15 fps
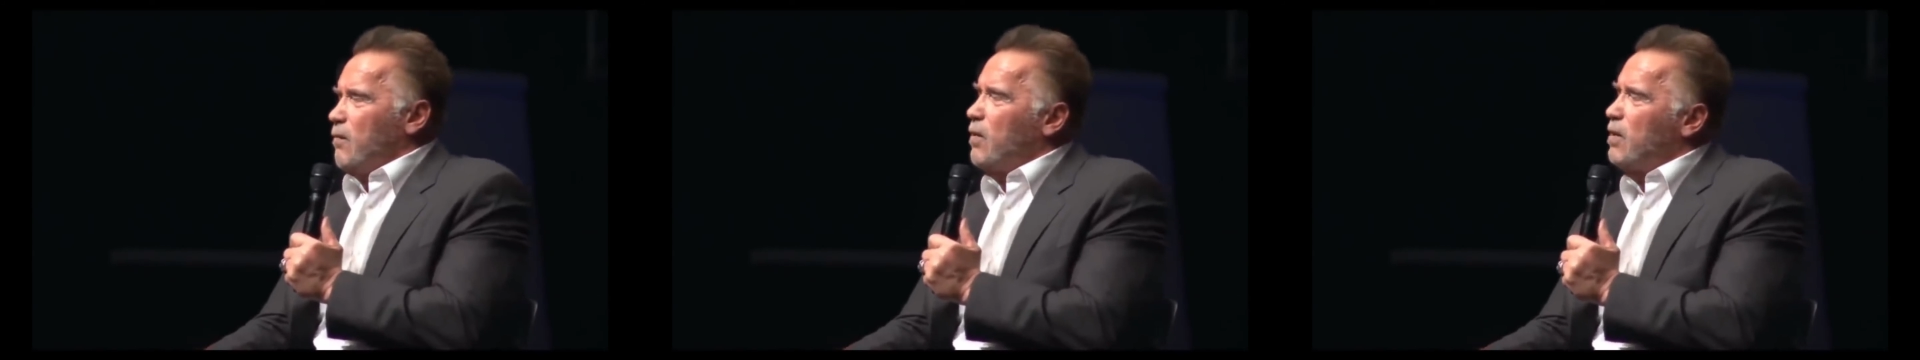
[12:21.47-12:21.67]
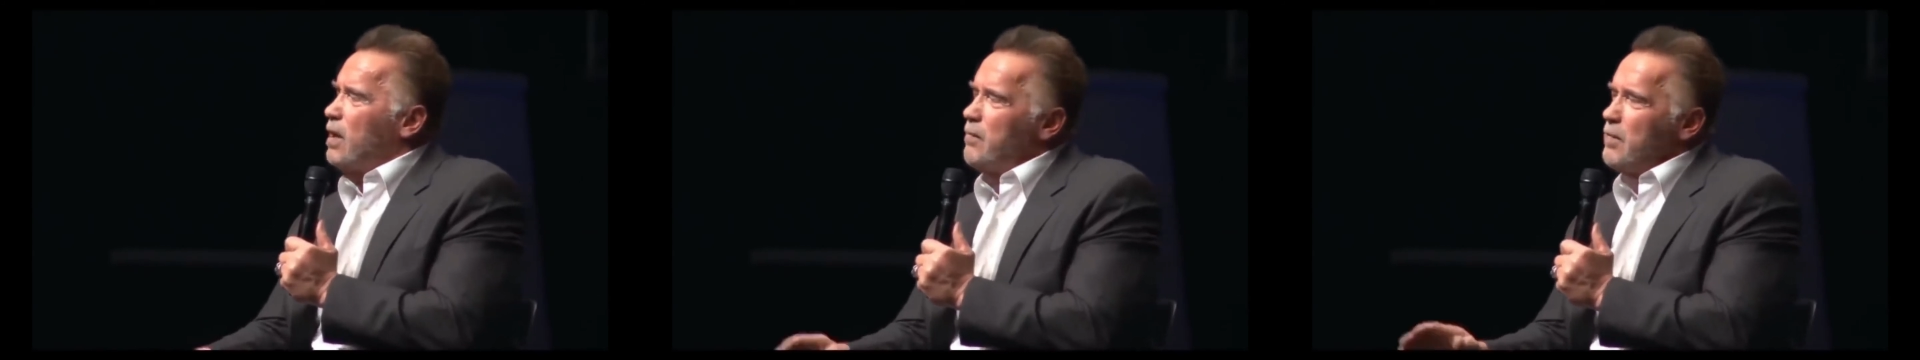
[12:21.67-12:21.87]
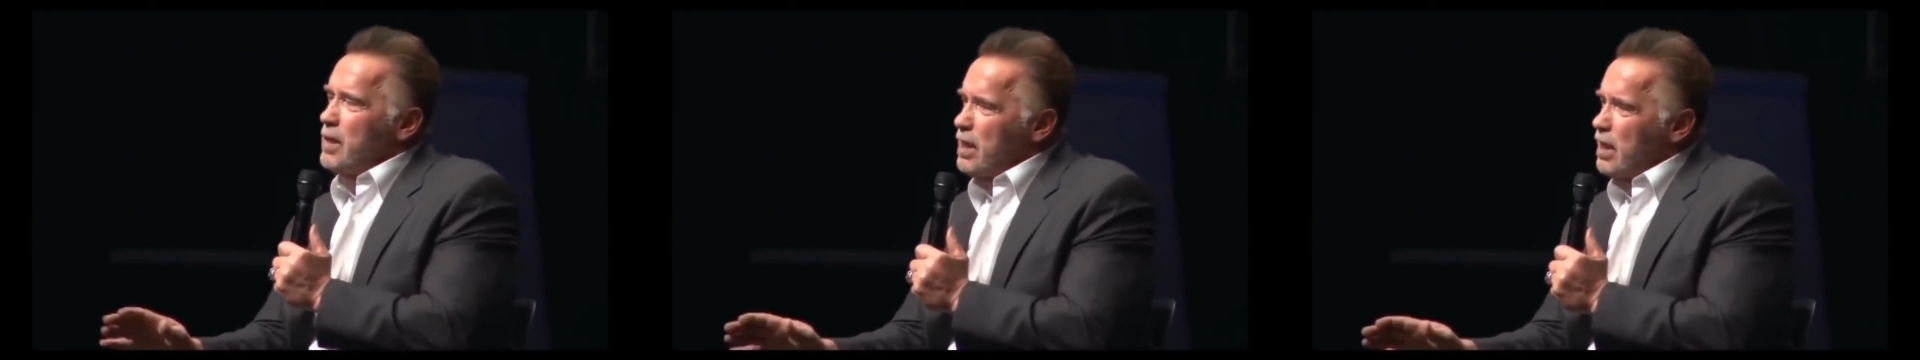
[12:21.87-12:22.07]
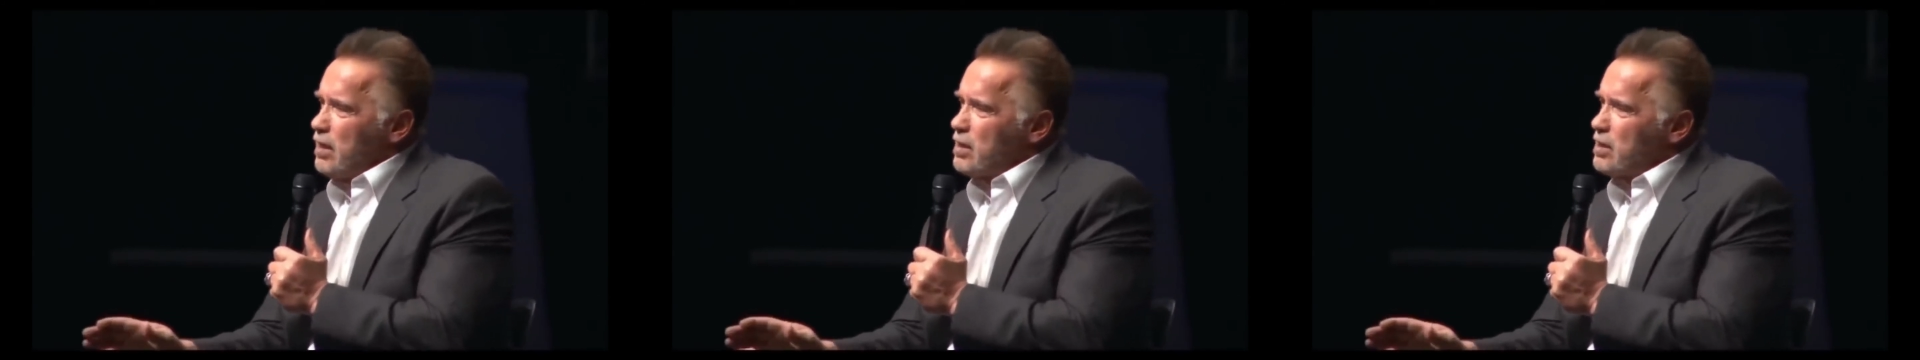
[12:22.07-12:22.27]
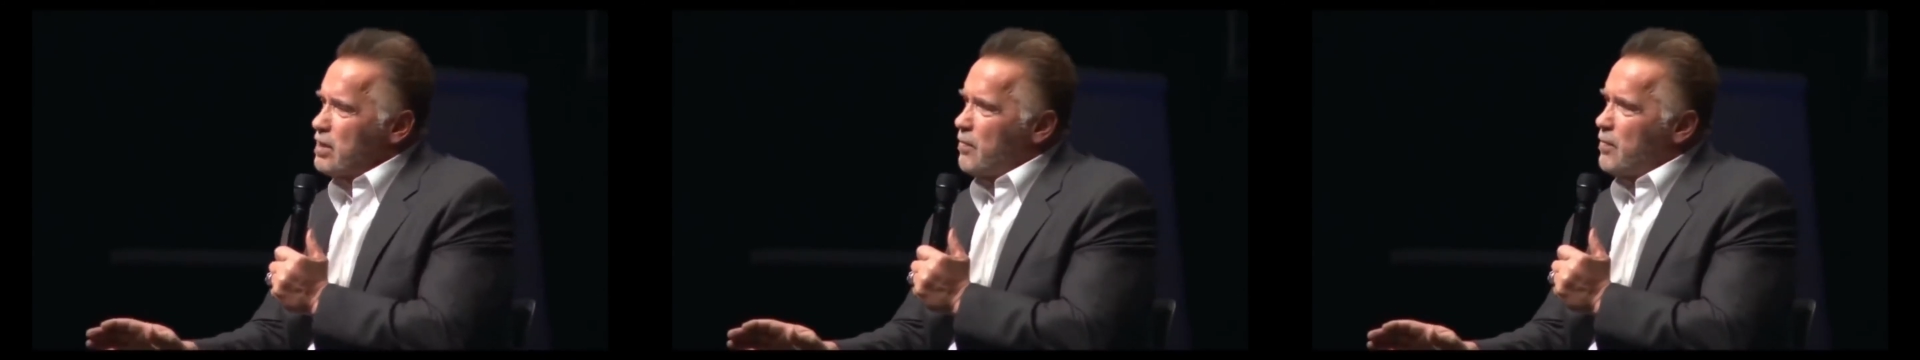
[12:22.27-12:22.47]
Well, let me tell
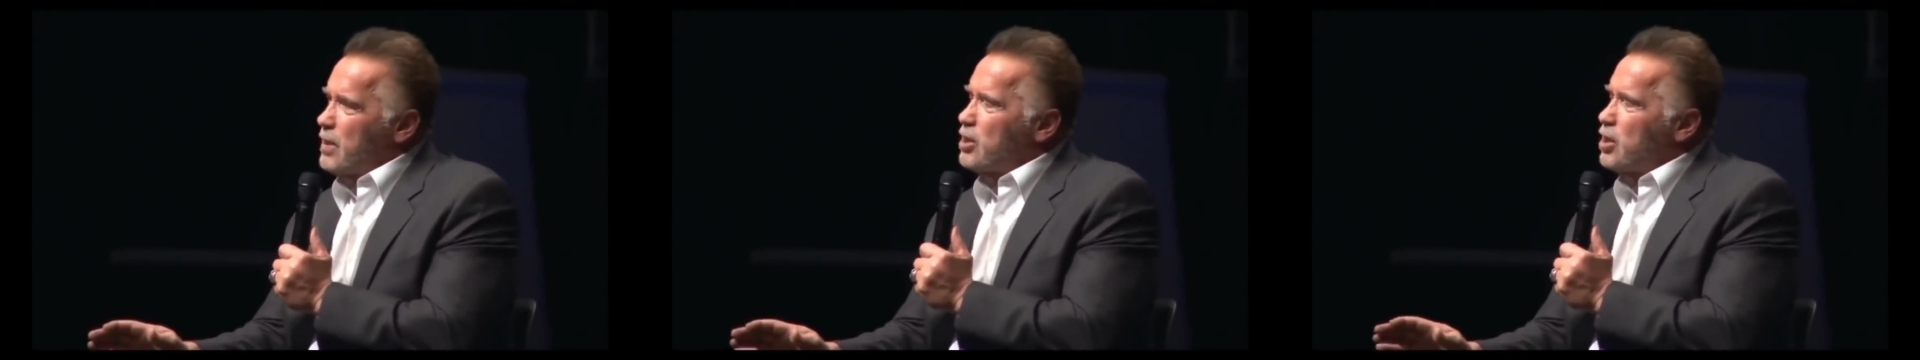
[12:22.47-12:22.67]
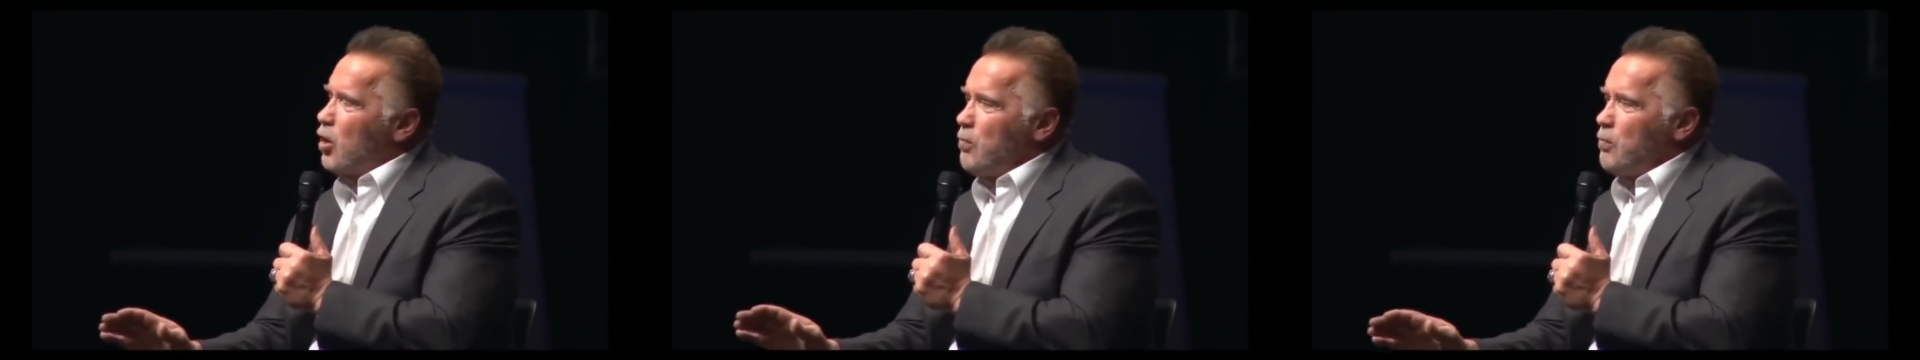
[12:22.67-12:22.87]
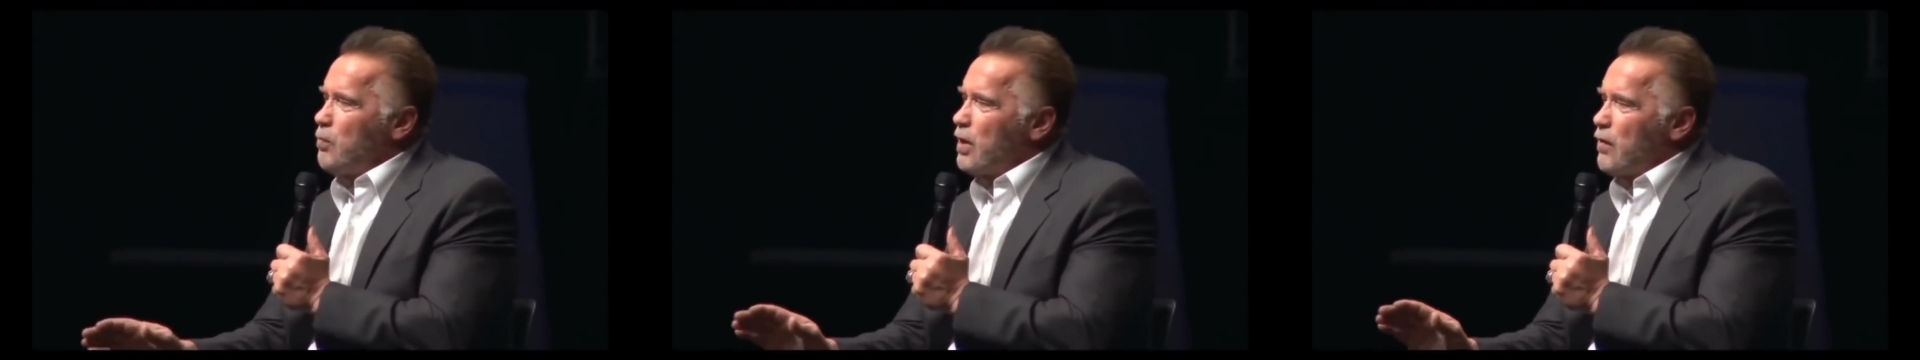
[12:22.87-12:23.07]
you something, don't